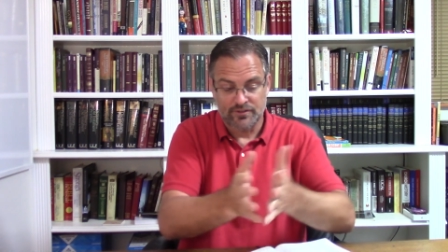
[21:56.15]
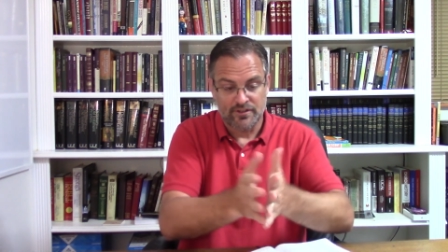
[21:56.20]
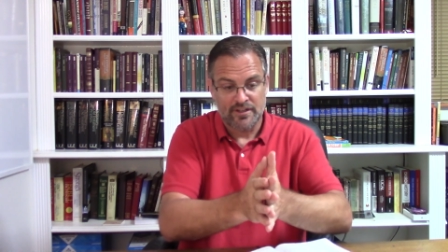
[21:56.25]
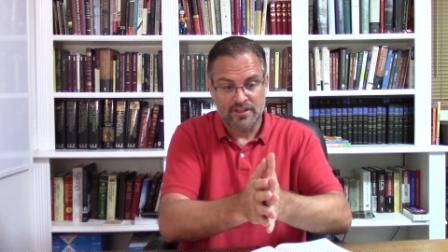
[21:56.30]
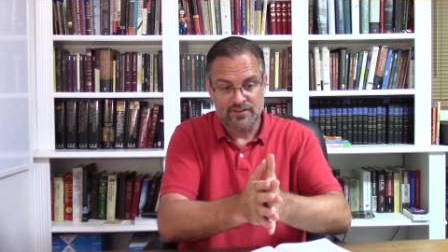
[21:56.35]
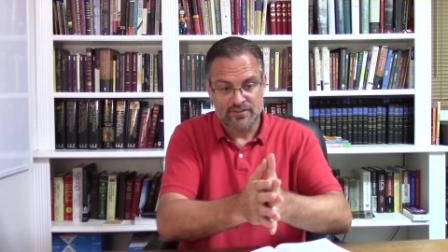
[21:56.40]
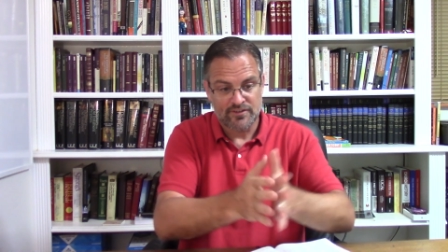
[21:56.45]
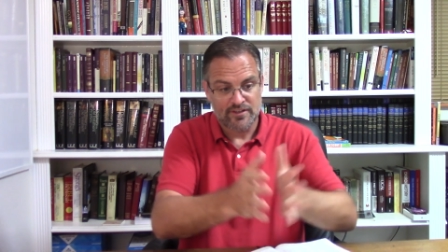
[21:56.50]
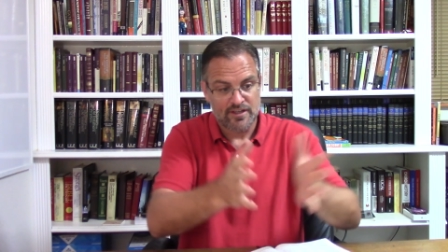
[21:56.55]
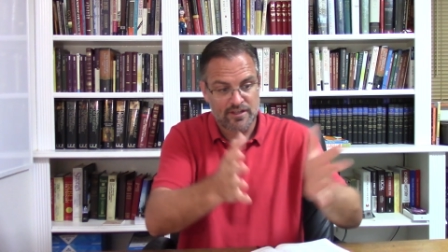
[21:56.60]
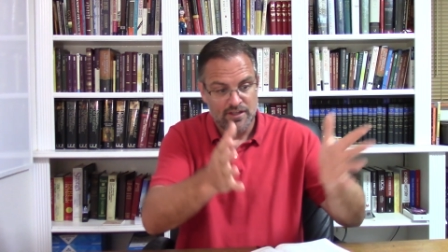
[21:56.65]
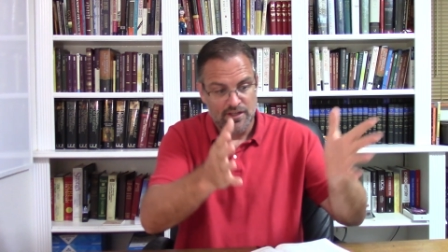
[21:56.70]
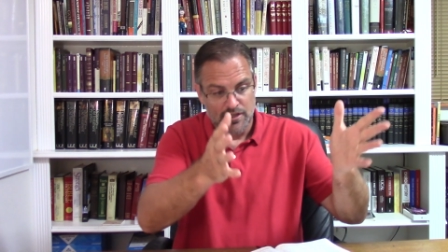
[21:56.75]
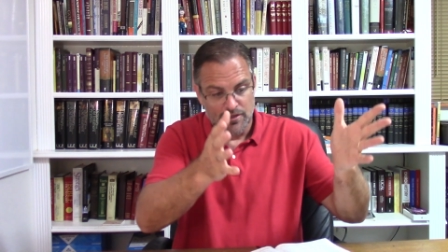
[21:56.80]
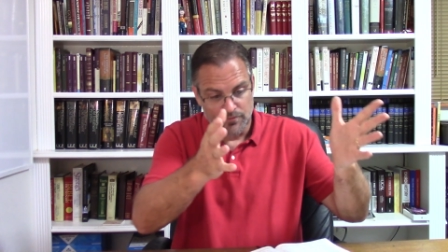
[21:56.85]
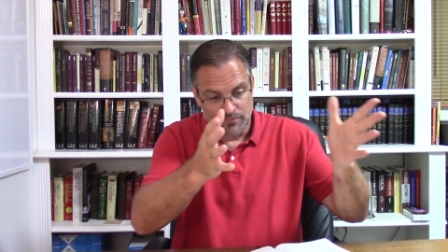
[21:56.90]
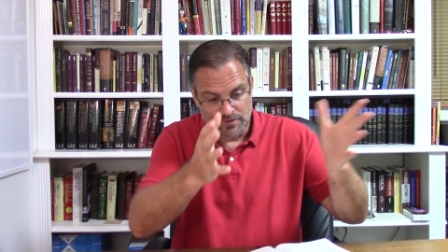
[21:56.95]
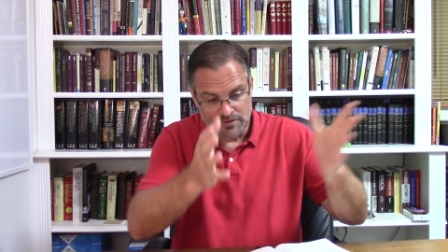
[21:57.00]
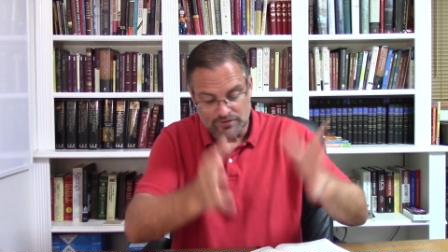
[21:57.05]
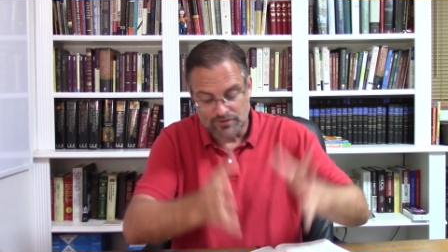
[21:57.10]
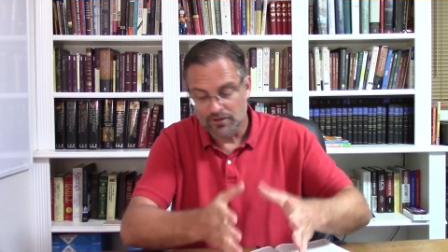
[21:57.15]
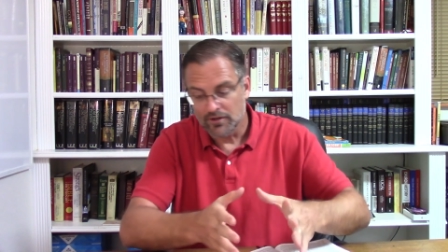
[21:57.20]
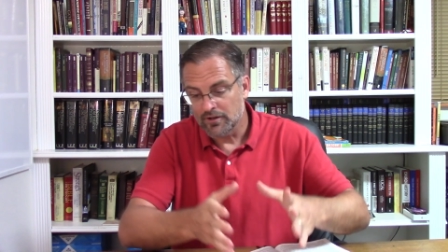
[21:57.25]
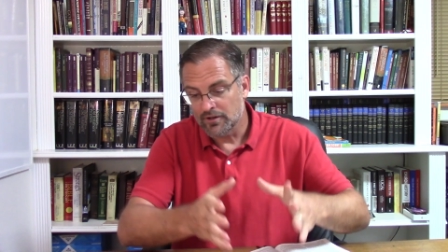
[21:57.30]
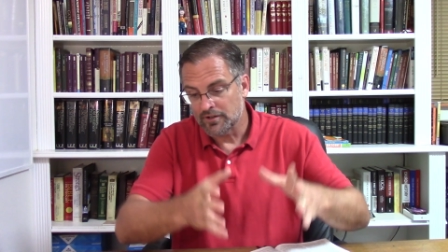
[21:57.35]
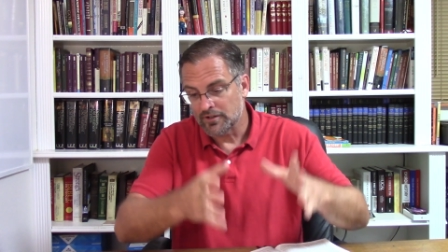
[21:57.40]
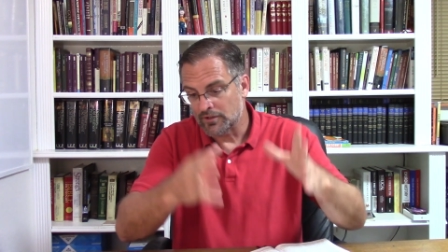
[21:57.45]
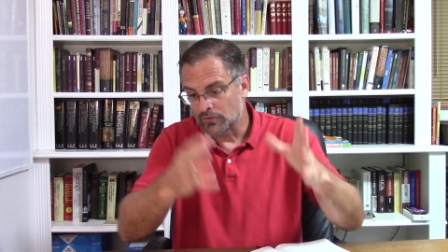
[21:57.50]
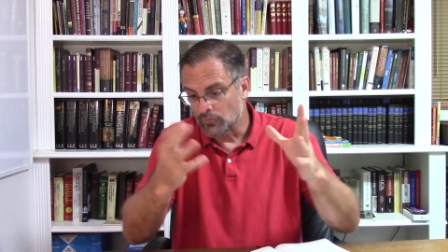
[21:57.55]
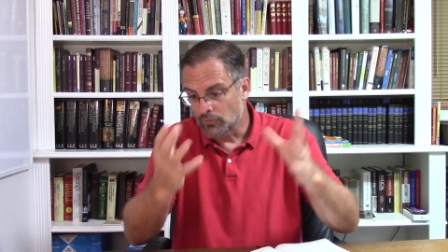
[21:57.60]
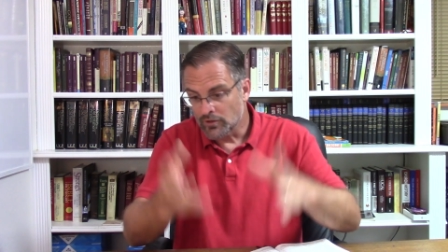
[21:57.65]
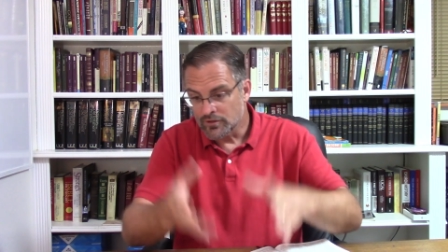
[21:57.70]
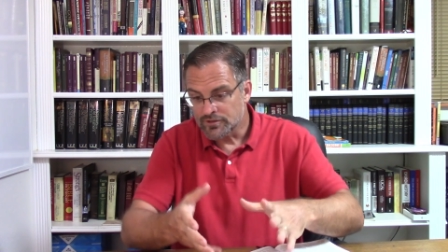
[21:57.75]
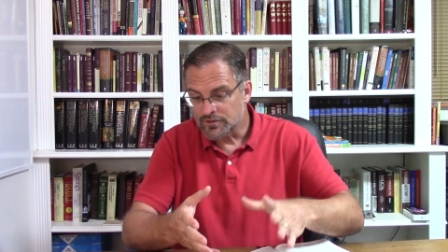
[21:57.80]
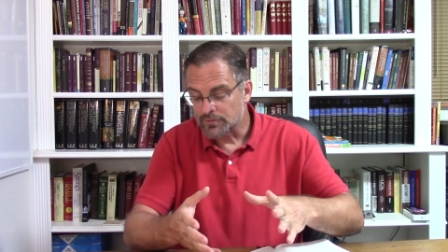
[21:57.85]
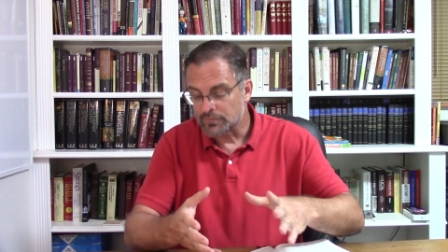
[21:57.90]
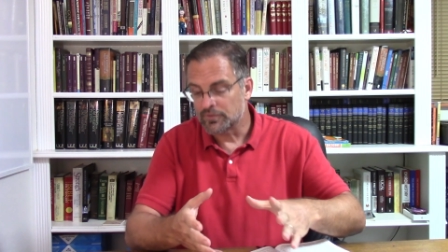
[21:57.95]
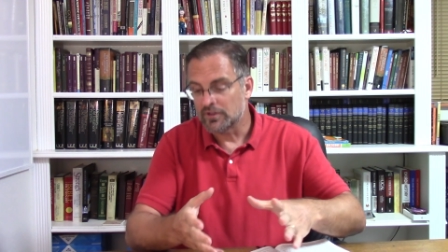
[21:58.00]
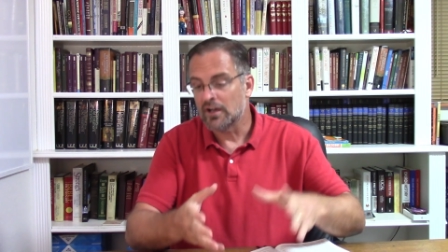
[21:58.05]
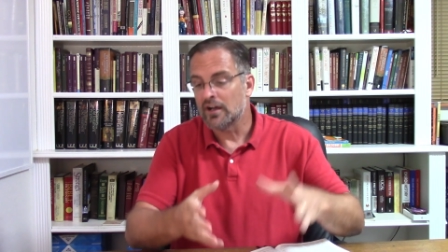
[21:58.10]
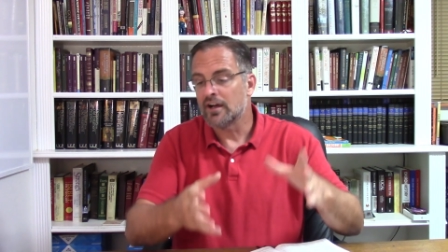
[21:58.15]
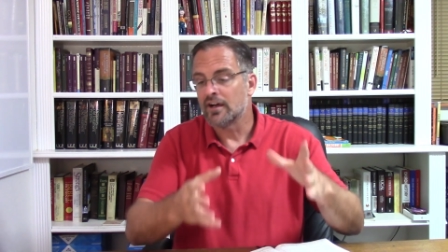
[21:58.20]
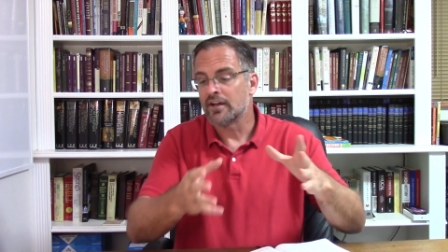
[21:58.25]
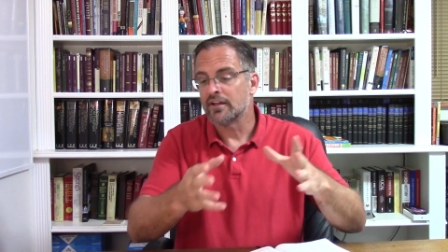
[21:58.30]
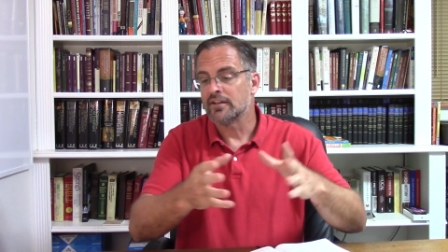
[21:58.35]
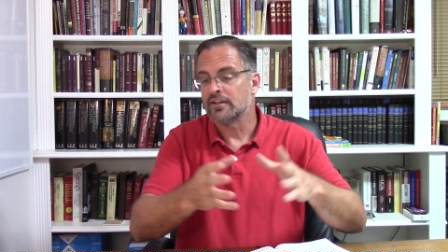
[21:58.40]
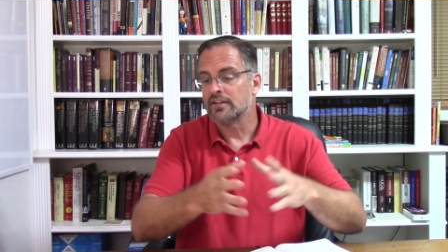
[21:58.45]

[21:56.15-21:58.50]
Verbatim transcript: and as they return and worship God